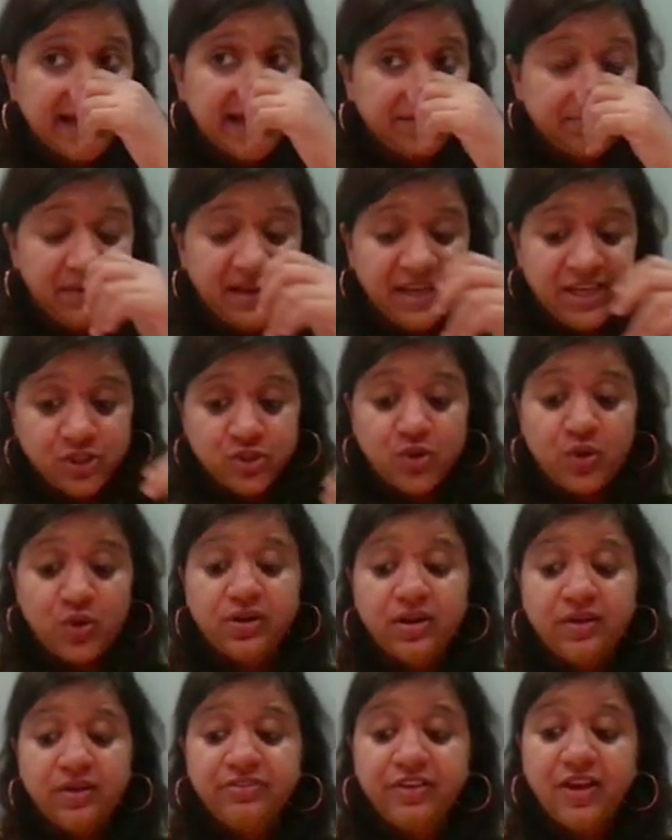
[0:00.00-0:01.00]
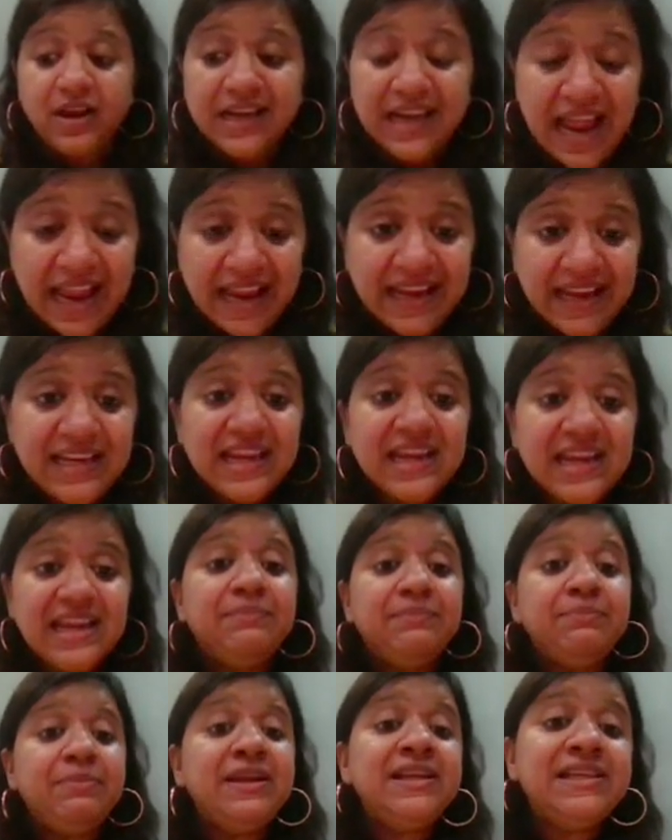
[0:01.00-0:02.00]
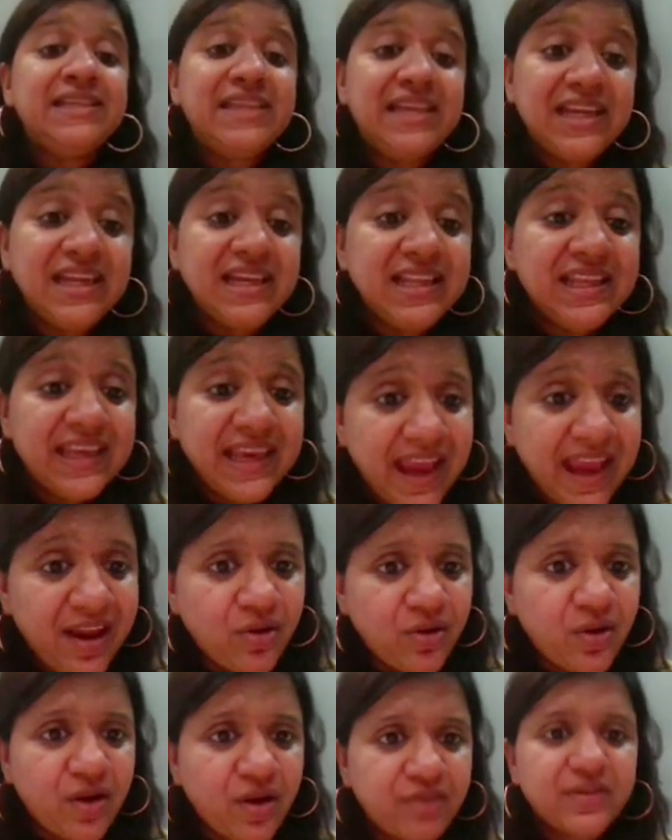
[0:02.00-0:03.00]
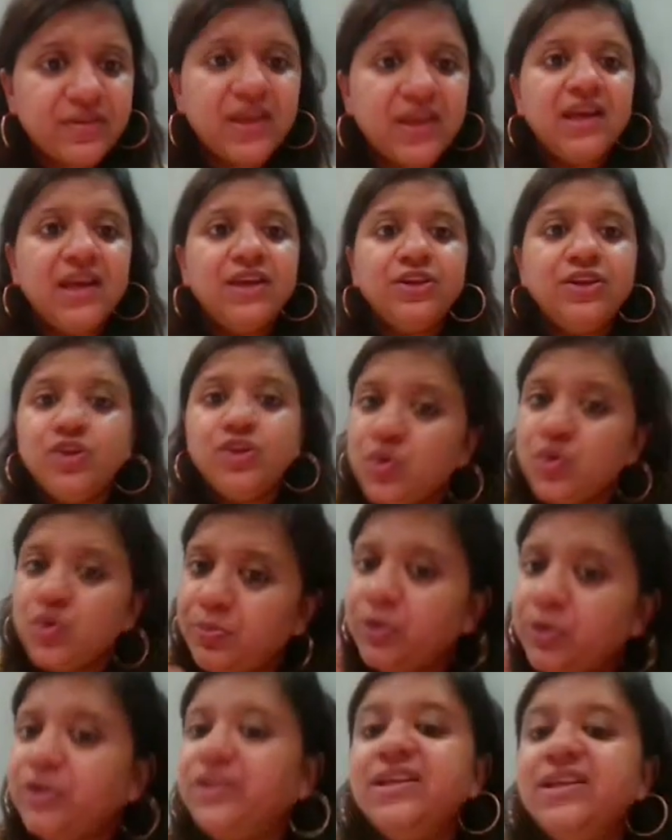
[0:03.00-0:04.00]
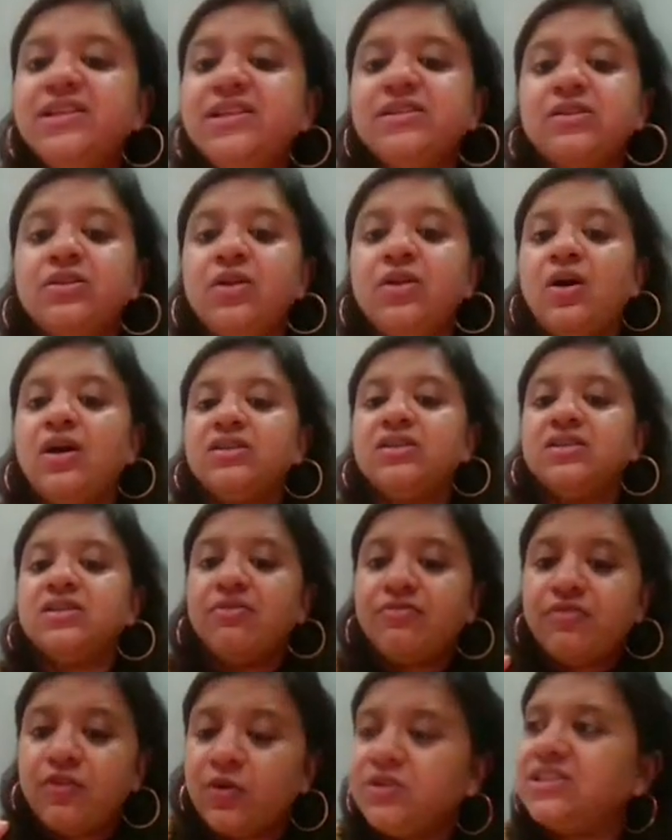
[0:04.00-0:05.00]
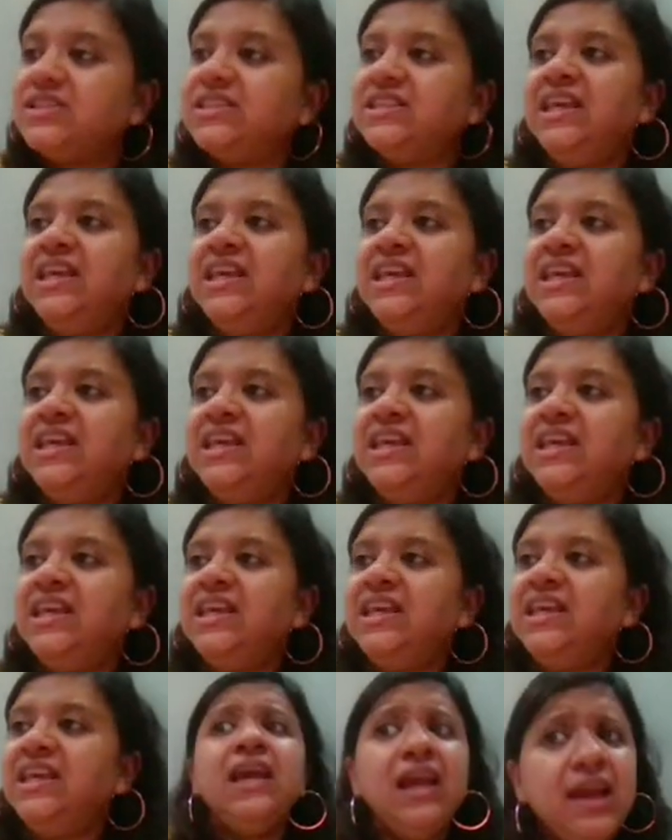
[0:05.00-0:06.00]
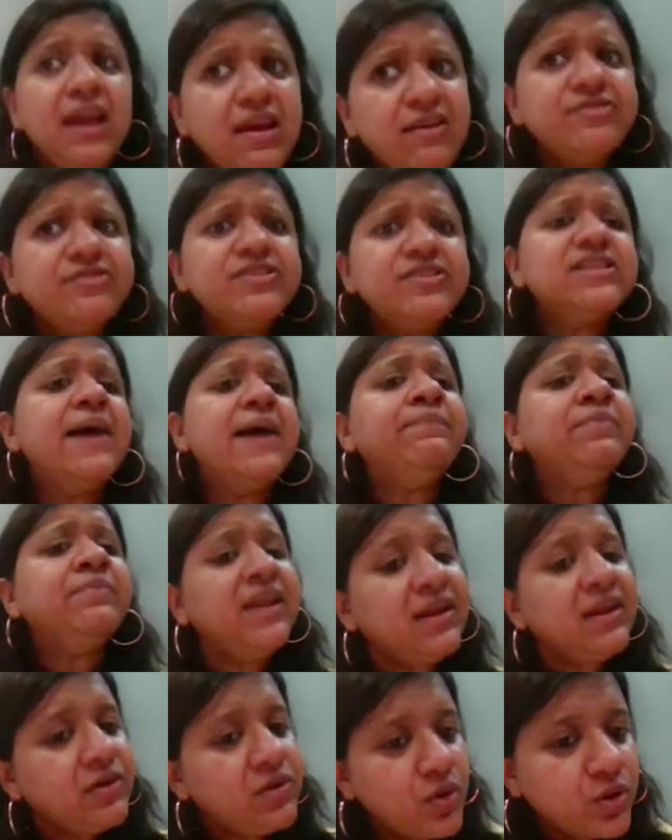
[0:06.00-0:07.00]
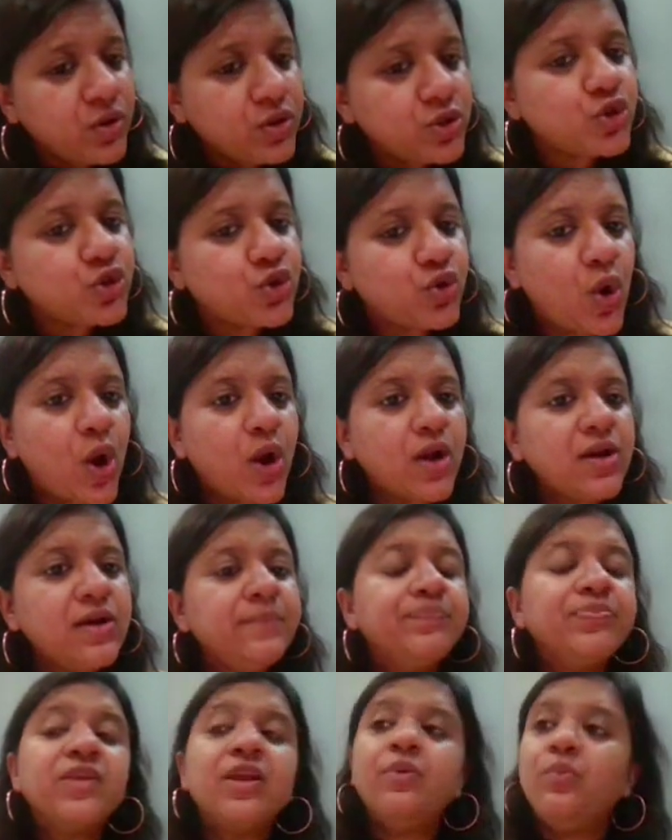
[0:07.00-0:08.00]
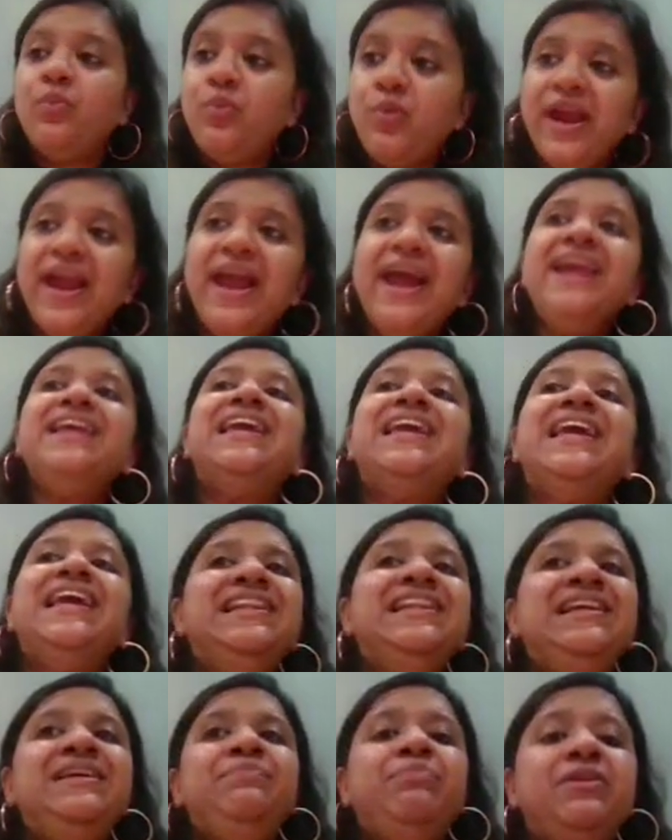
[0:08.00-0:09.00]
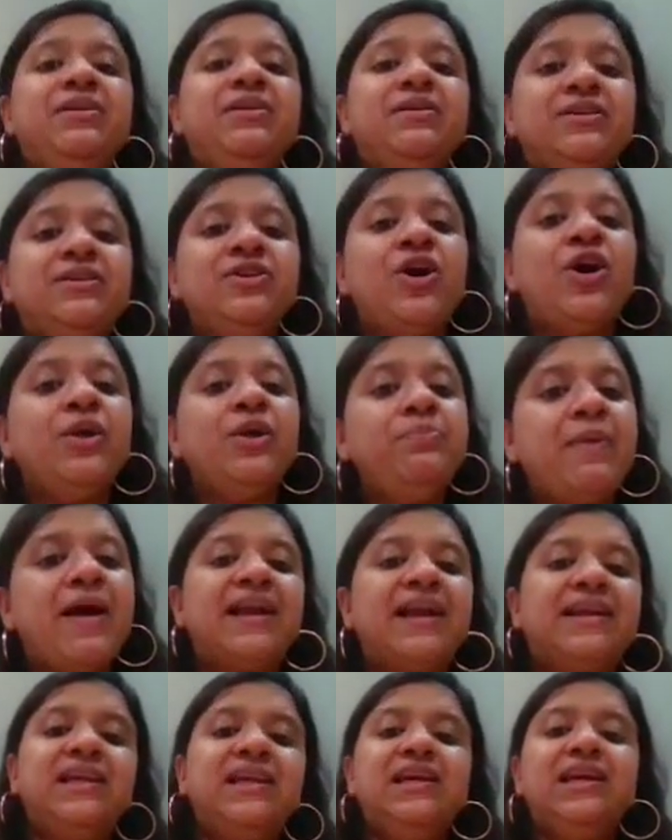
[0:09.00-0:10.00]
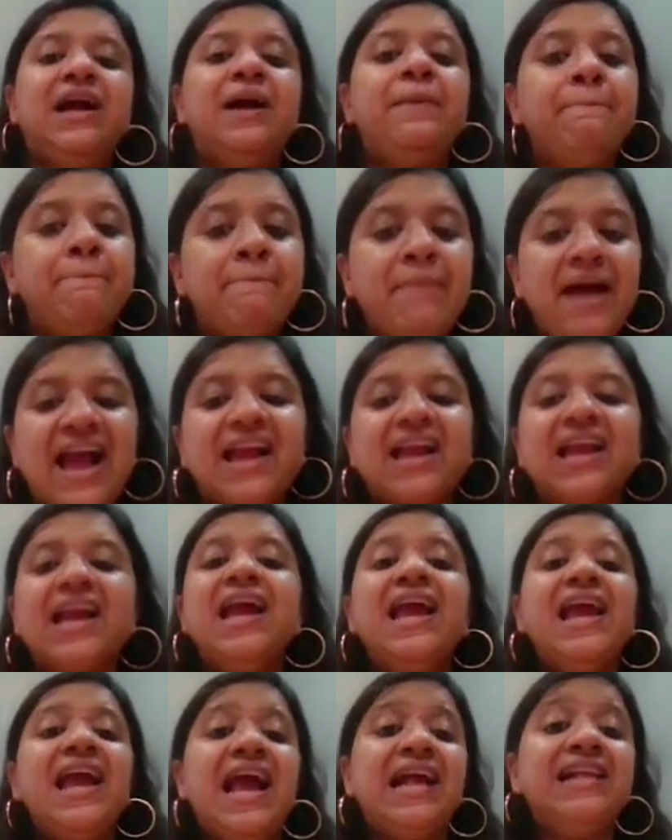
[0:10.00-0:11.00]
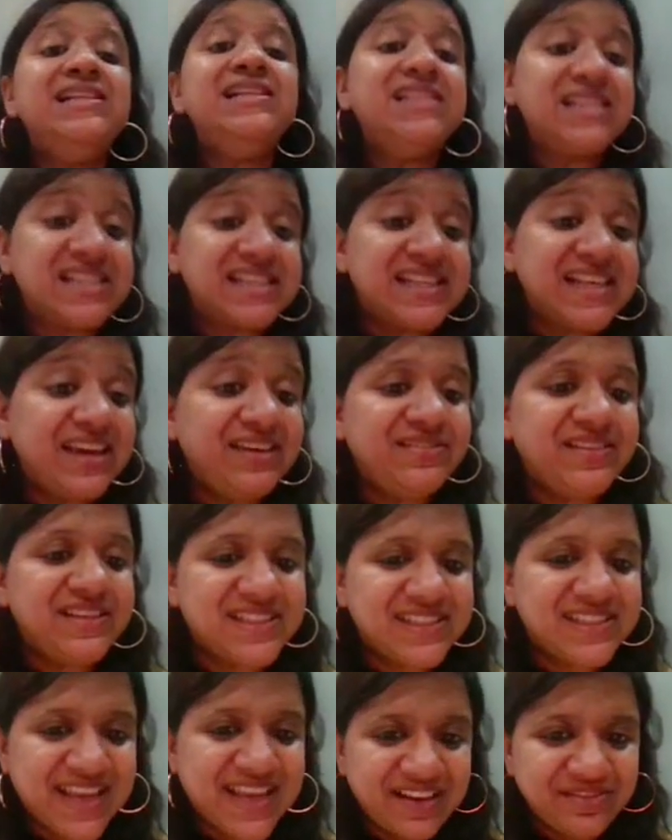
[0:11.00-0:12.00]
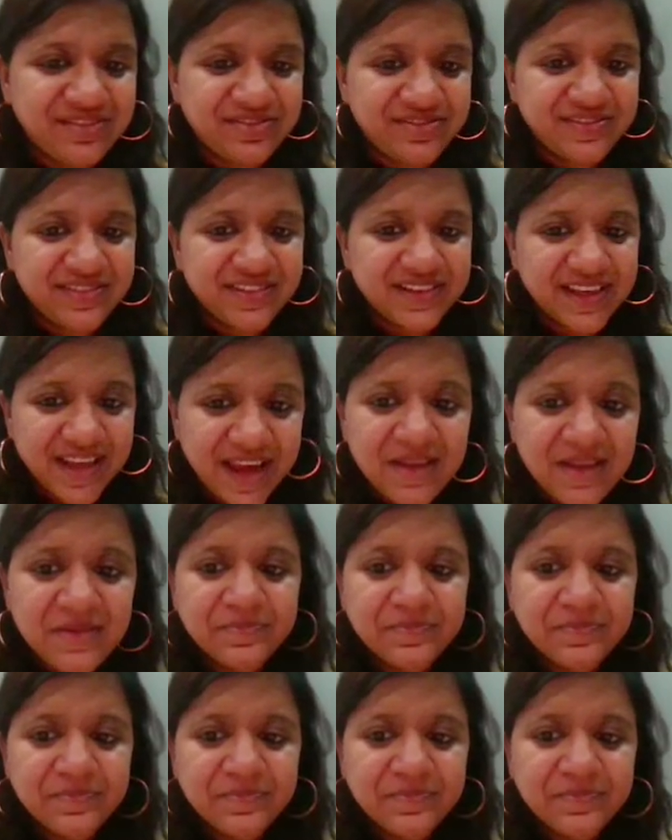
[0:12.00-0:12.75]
make sure of your client being taken care of. You put this clause foreseeing that if something goes wrong, where can your party come back and save itself? Yeah.